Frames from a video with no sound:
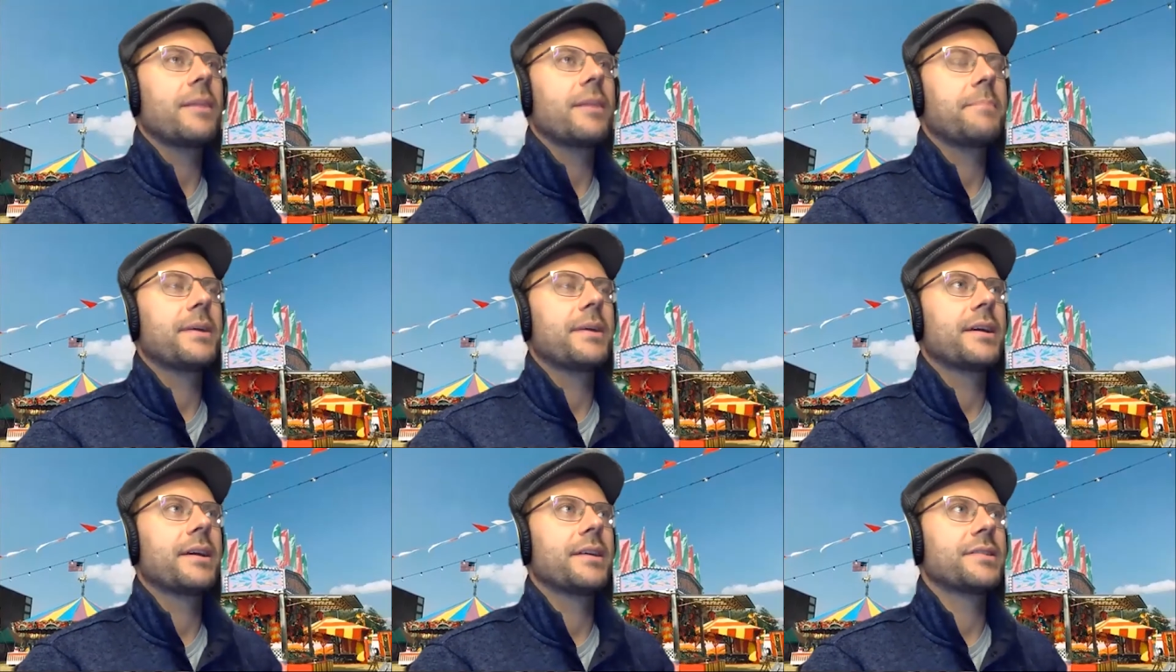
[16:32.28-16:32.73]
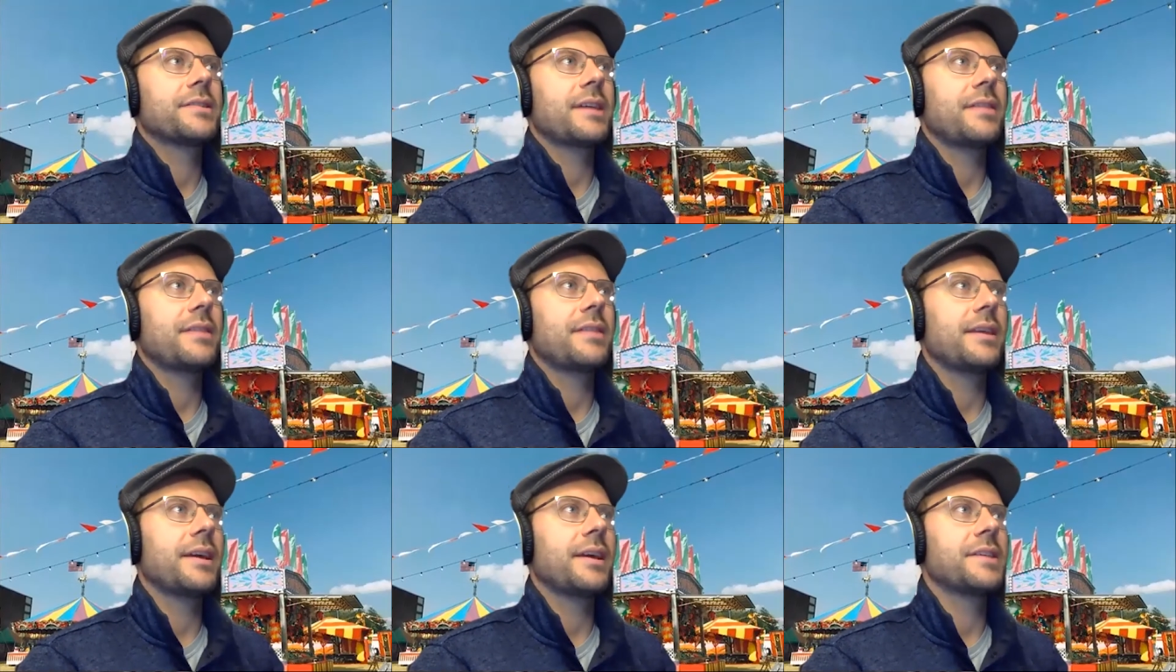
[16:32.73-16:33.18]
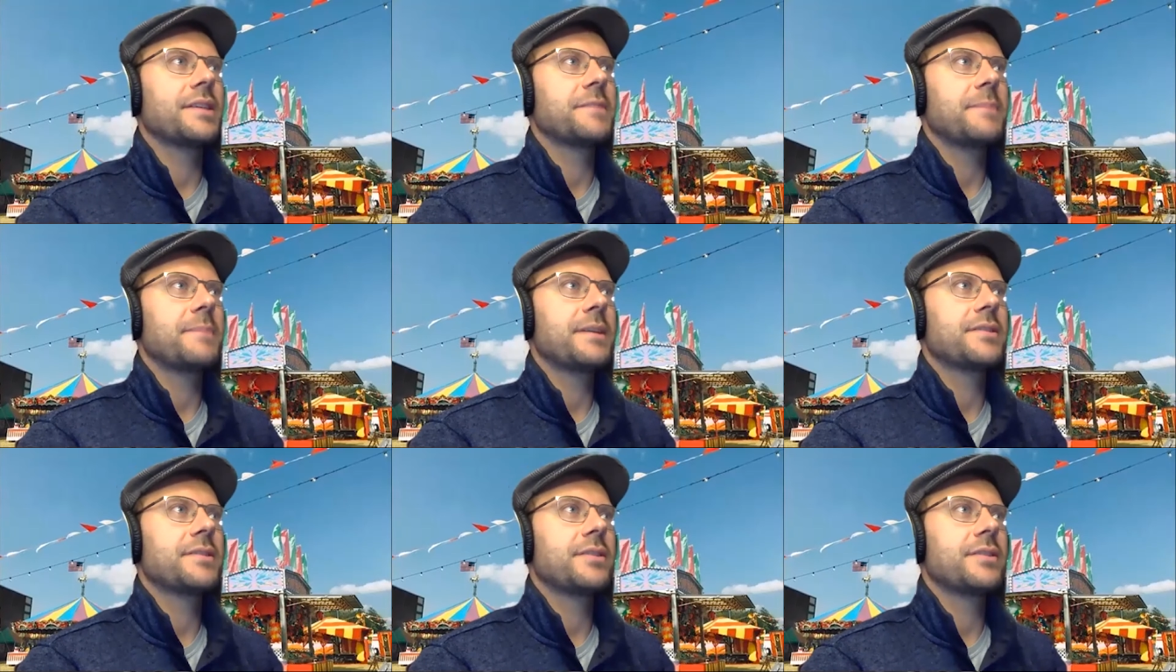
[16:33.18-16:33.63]
credit because I think it
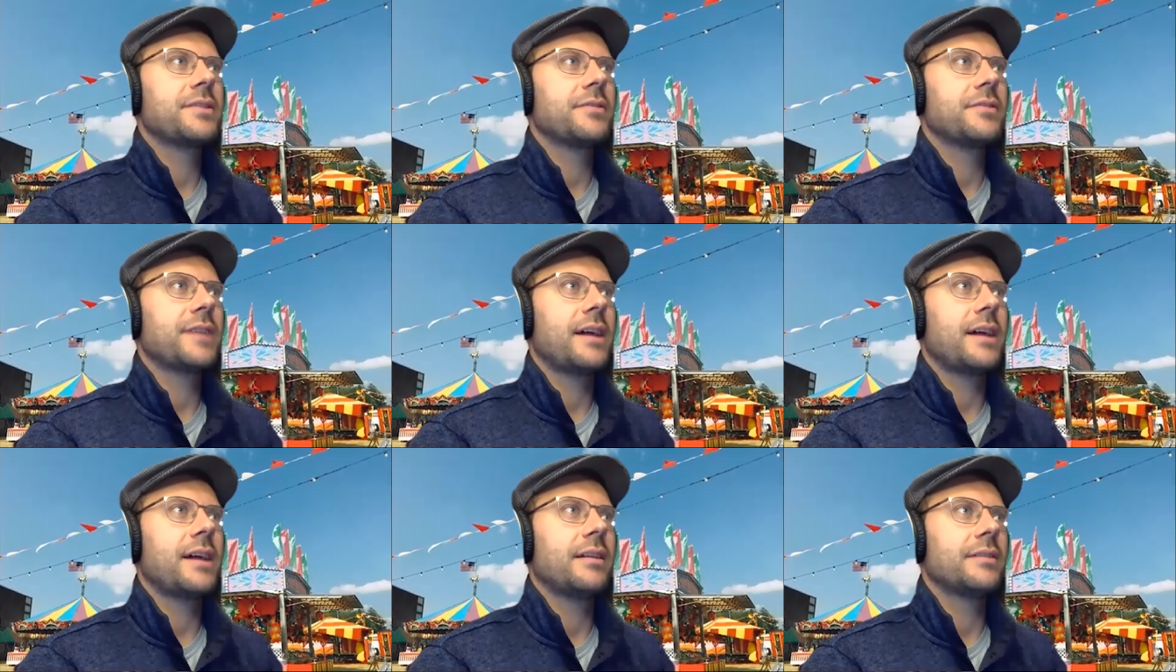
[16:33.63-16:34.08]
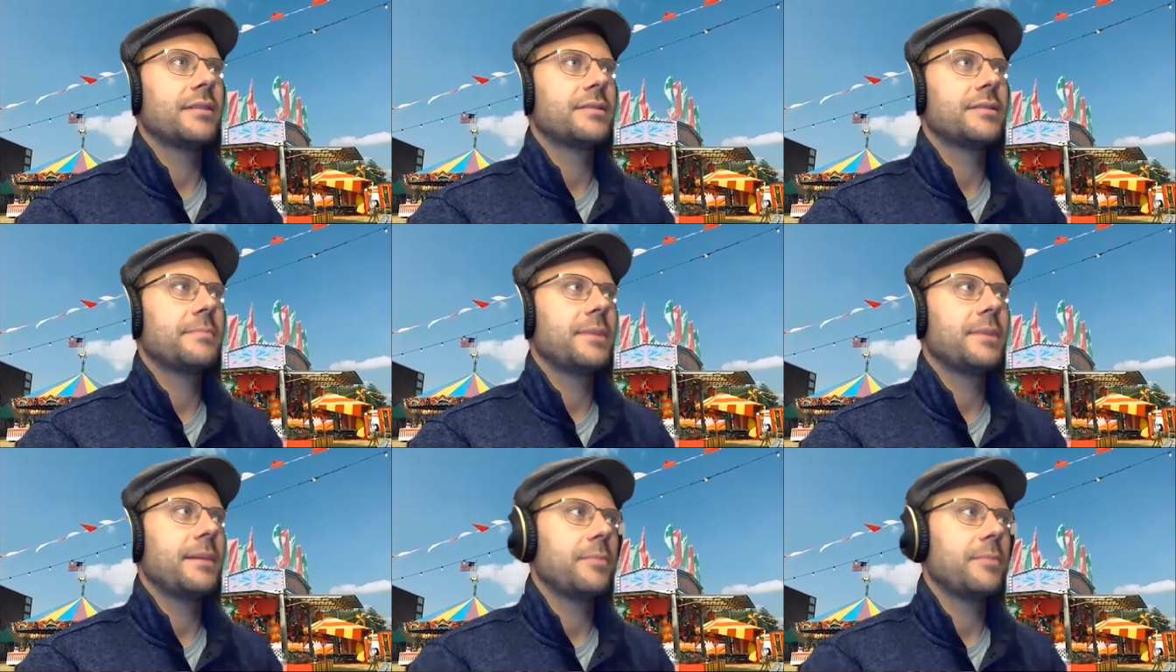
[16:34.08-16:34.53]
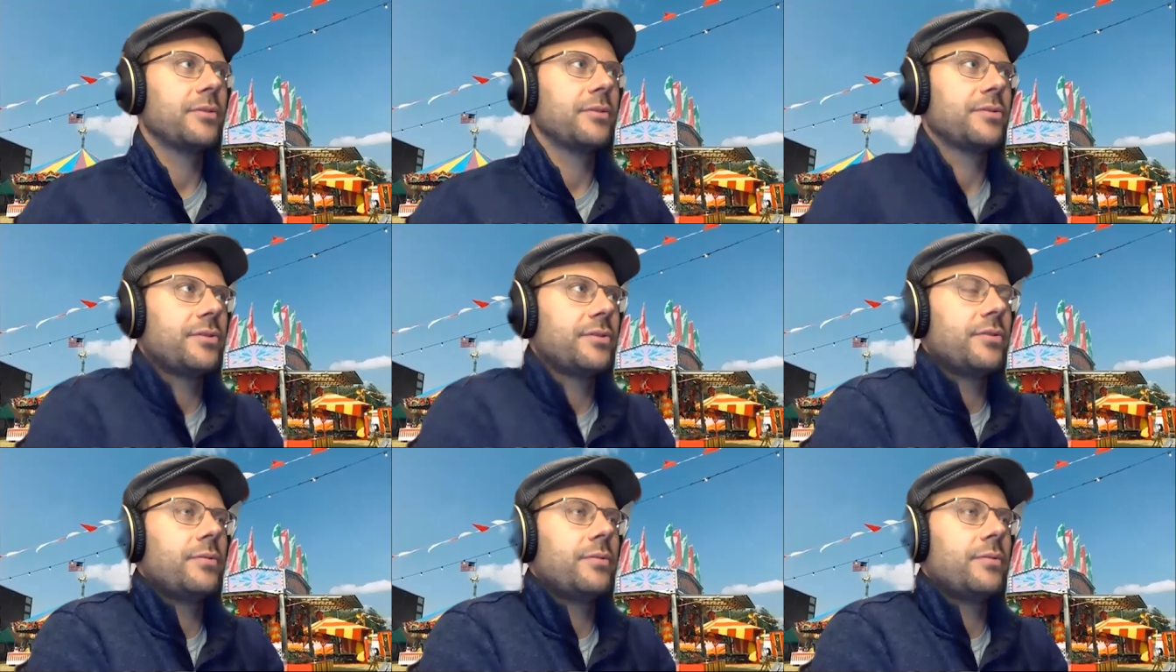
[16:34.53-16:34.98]
speaks to your talent to be
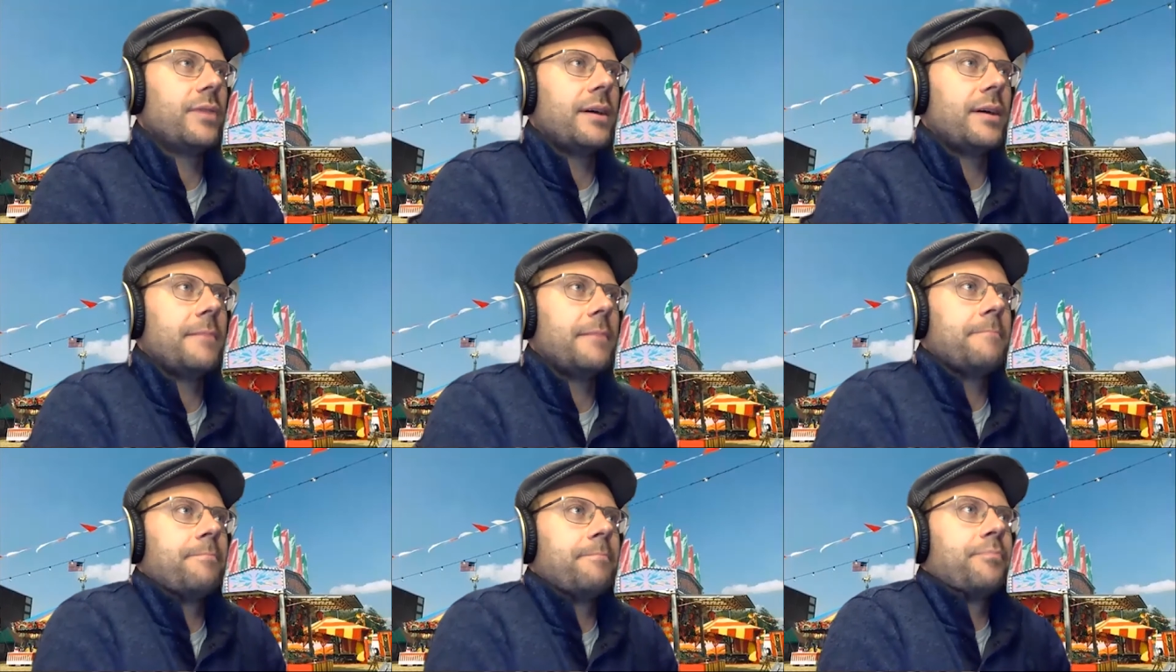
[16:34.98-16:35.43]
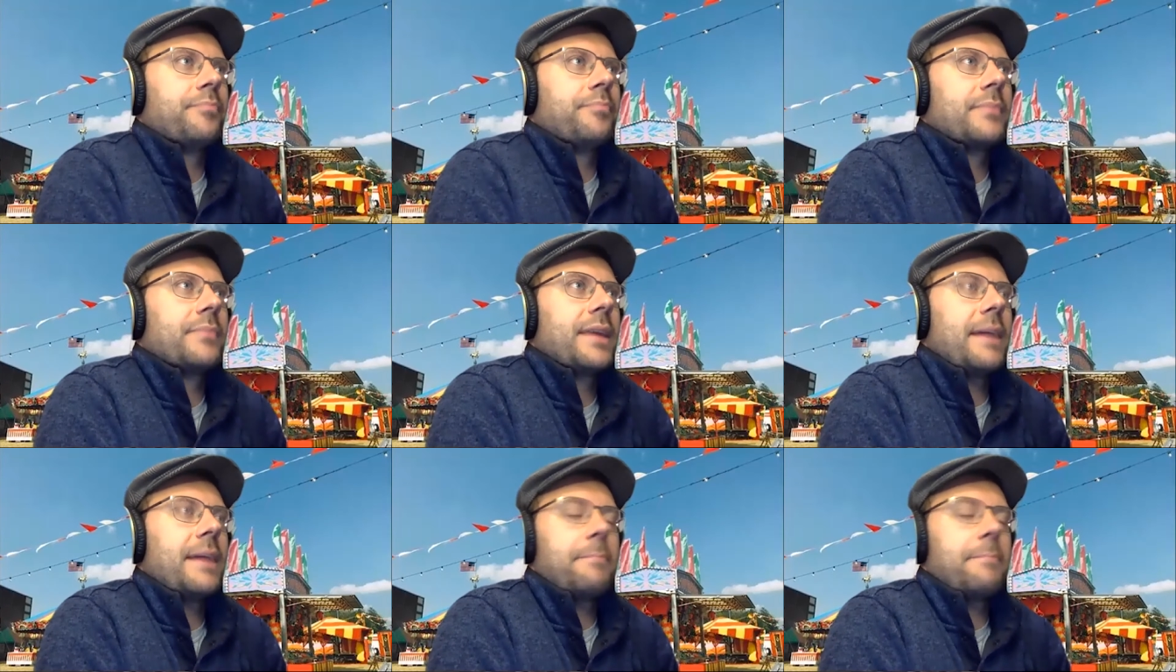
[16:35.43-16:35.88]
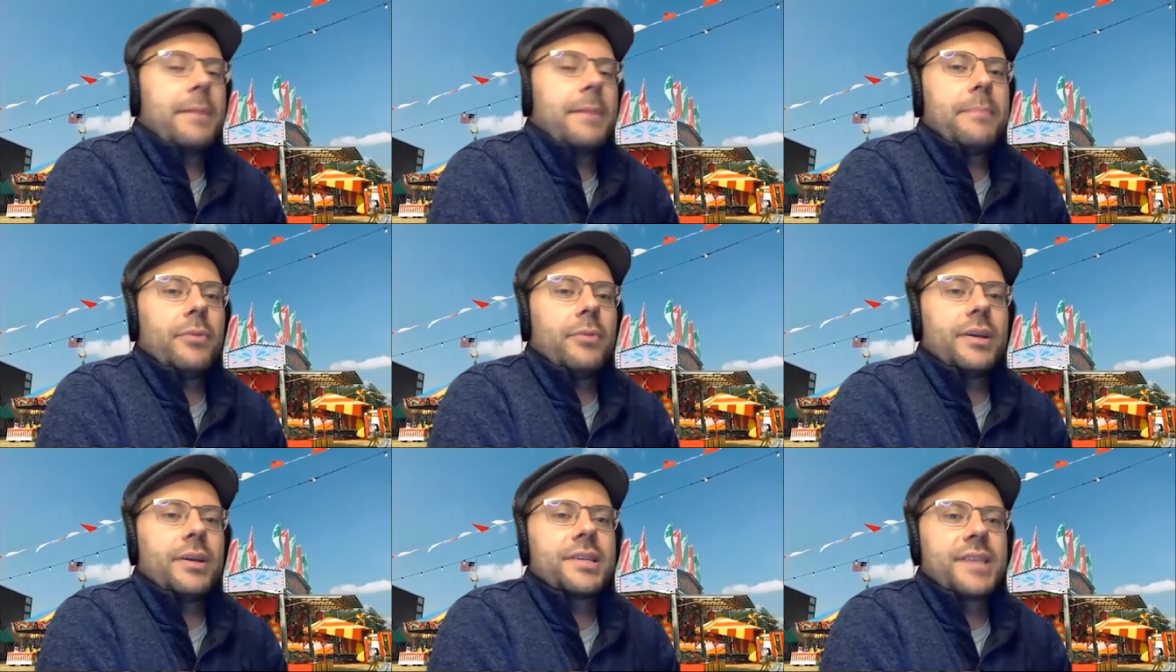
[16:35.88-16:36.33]
able to um, get
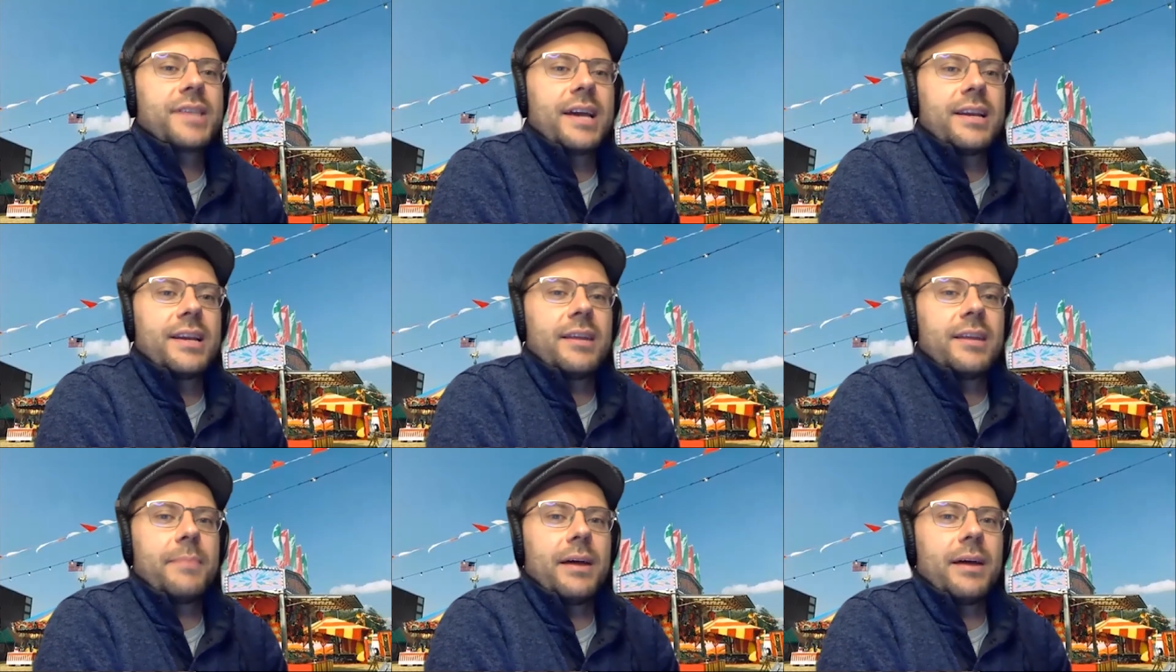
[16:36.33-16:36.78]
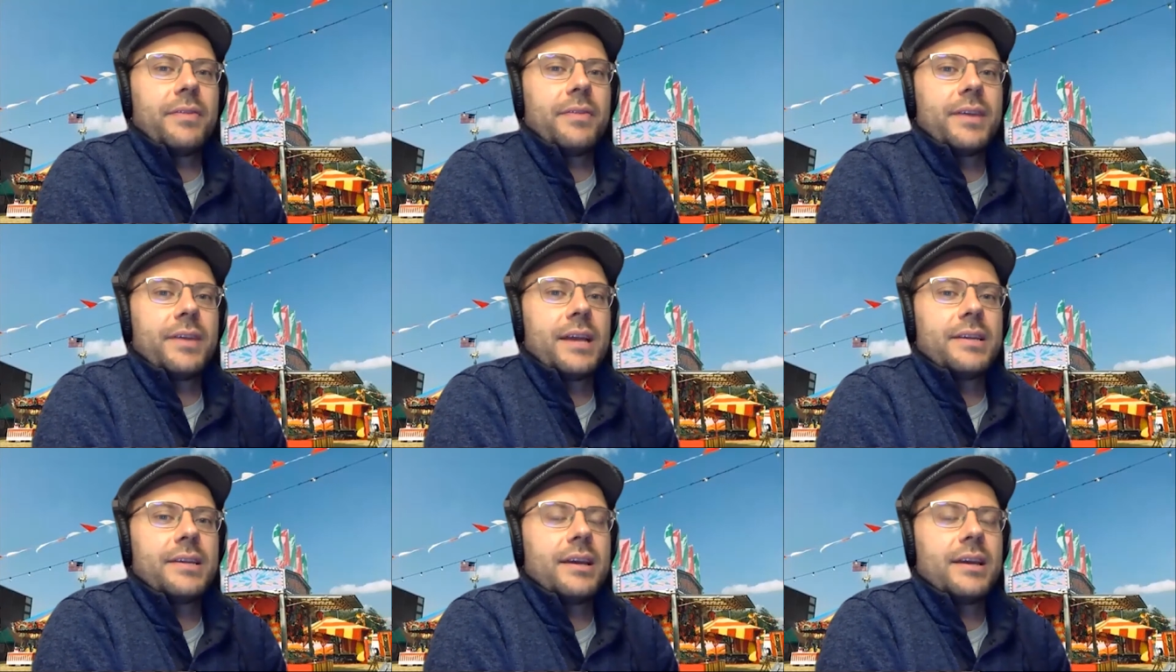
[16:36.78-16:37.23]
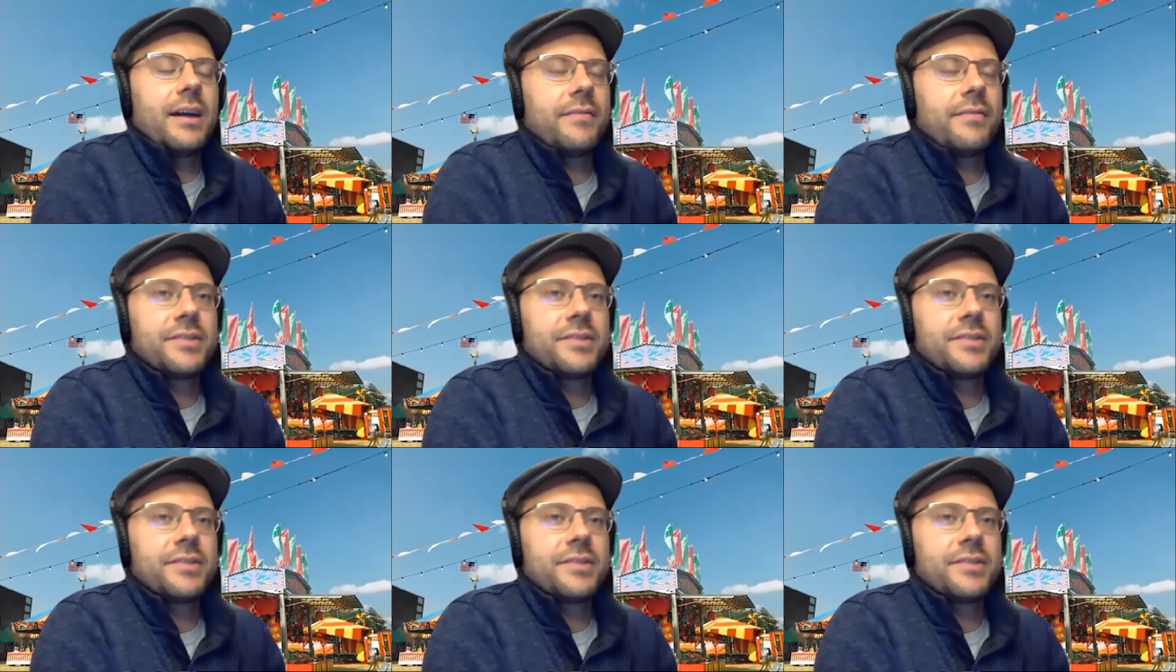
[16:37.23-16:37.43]
people excited about the idea.